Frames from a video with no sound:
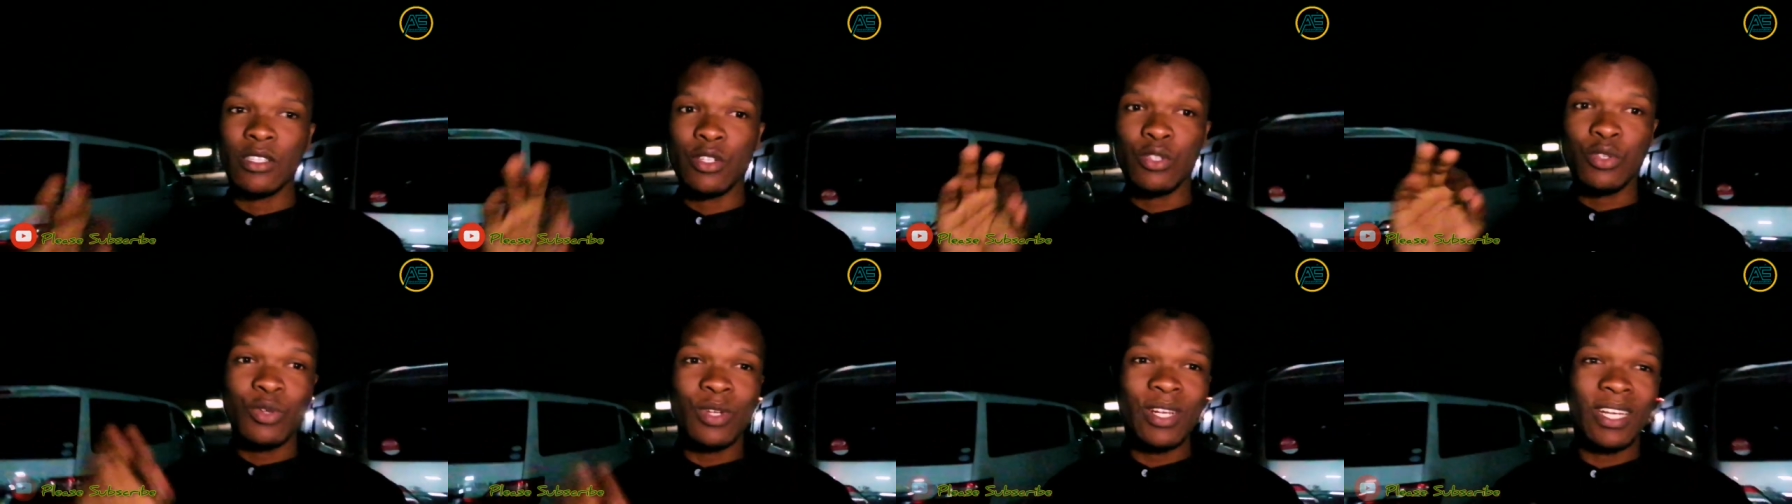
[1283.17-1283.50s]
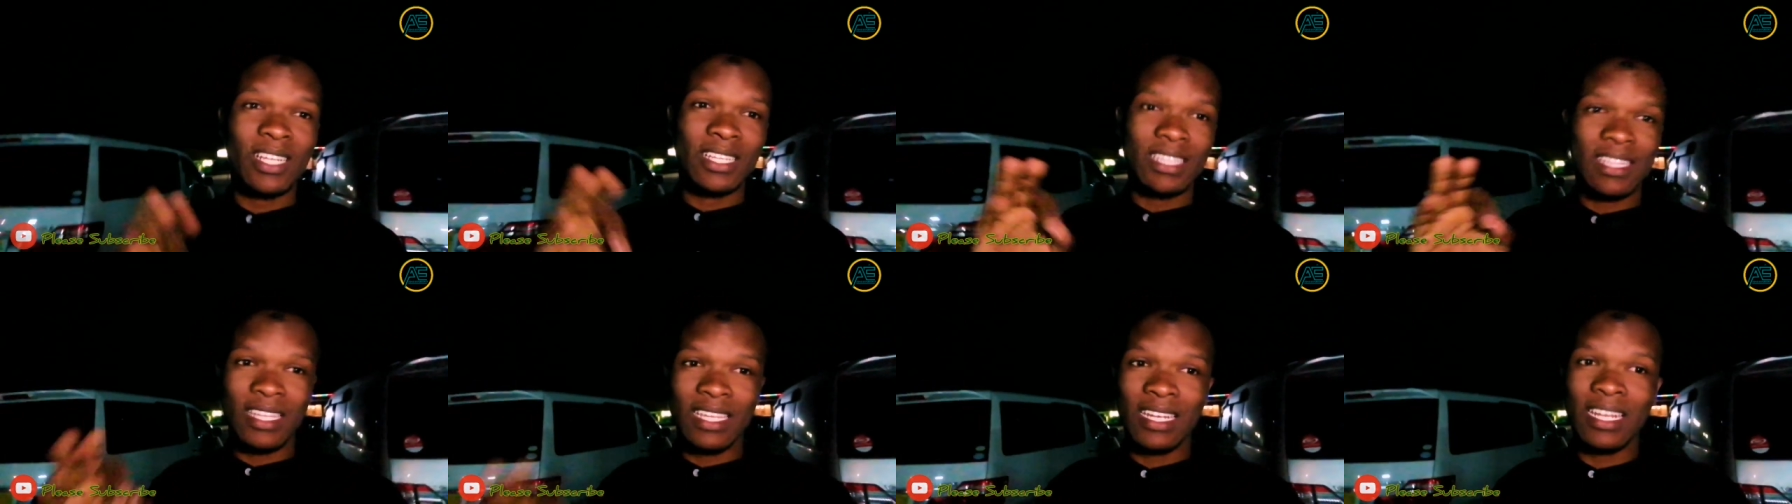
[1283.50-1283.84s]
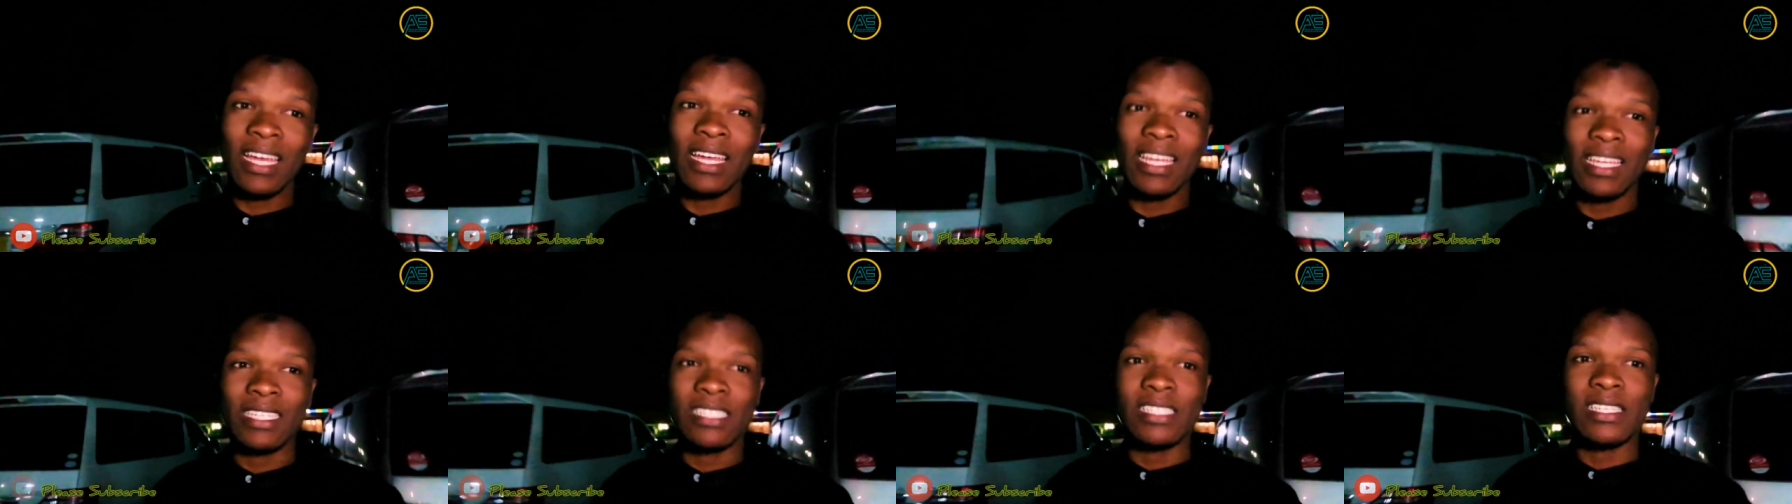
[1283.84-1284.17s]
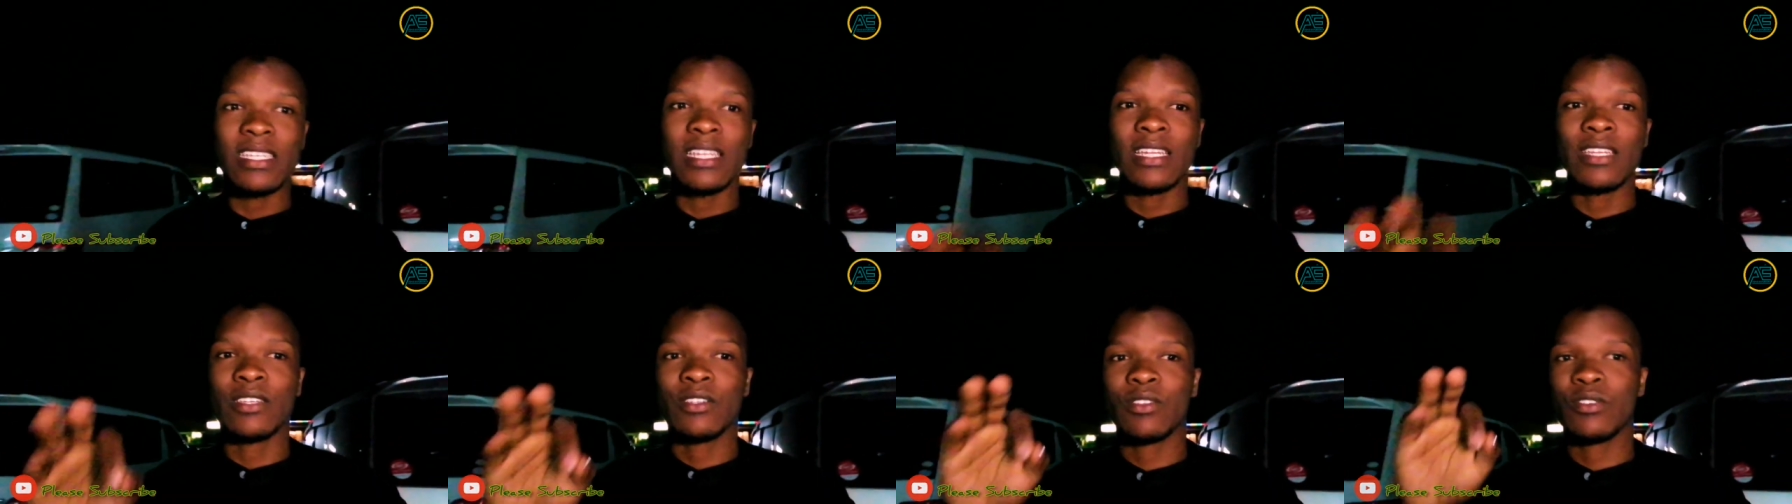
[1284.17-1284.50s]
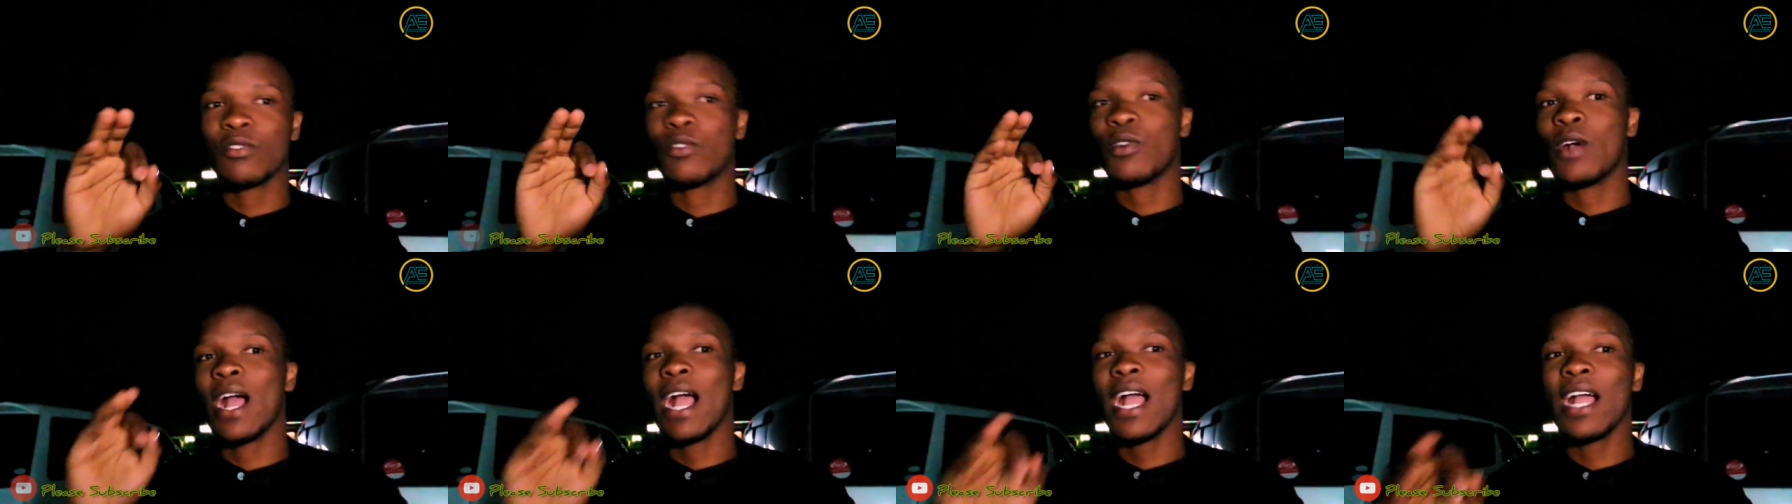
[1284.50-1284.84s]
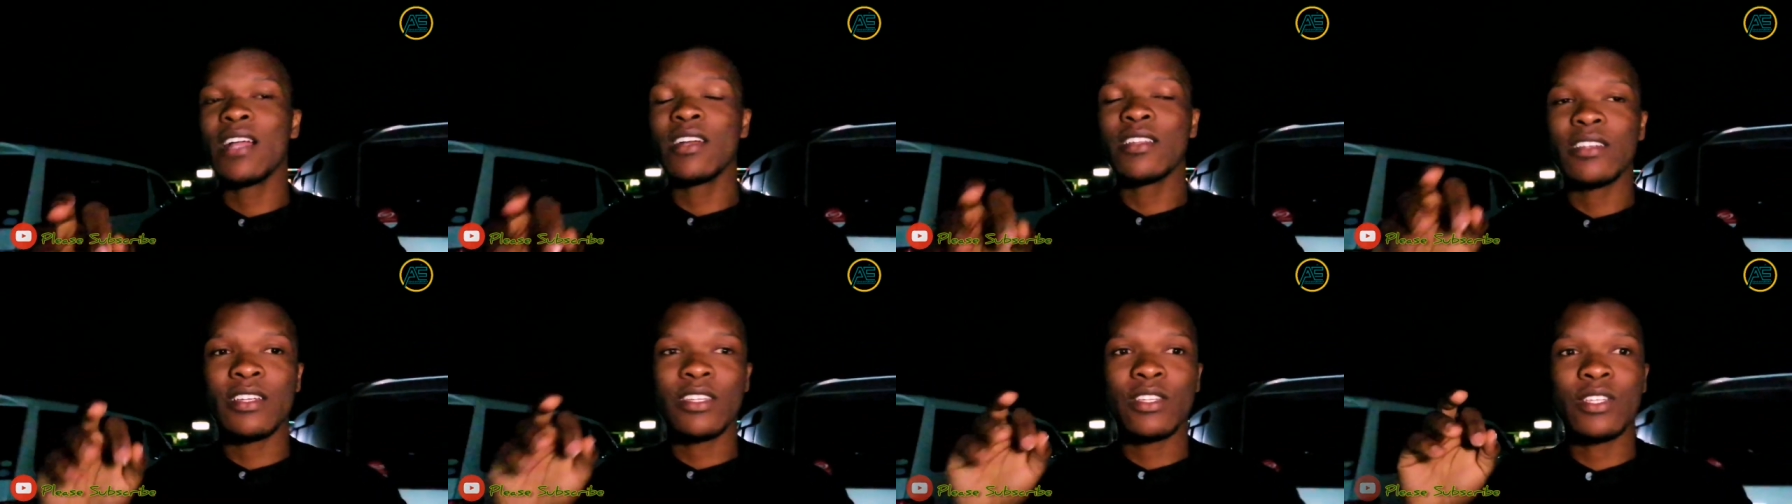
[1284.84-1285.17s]
during the night and you're
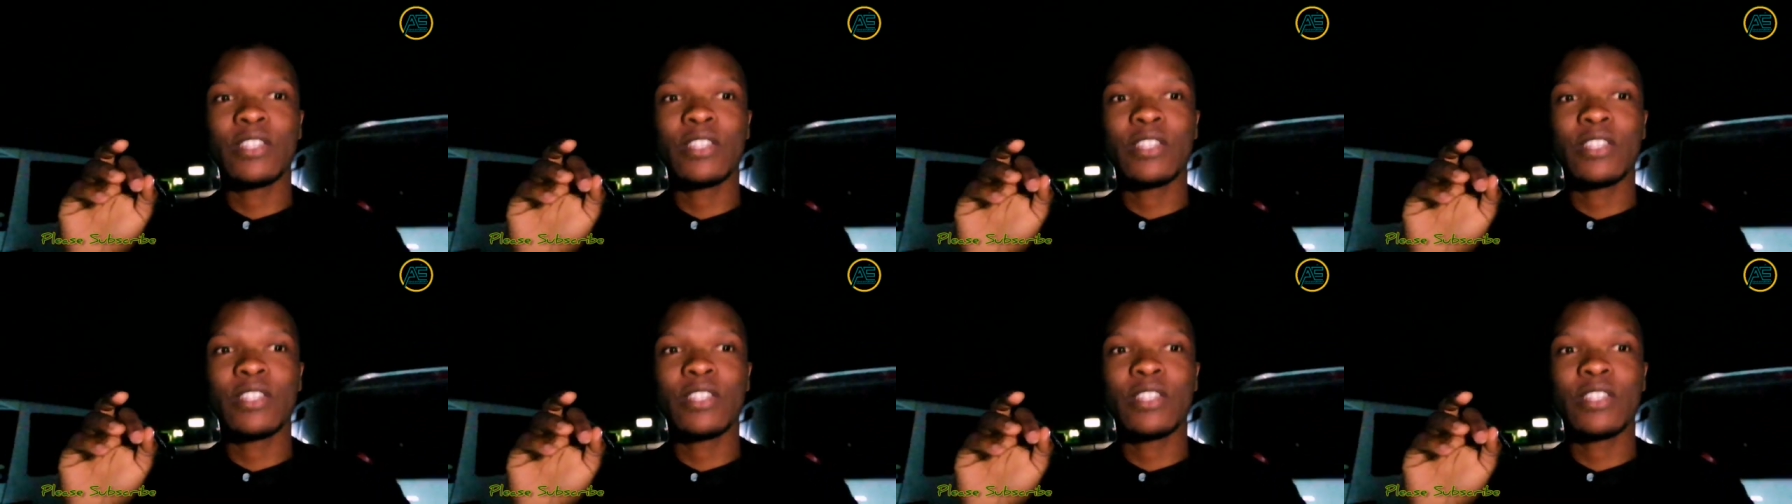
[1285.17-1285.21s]
hungry,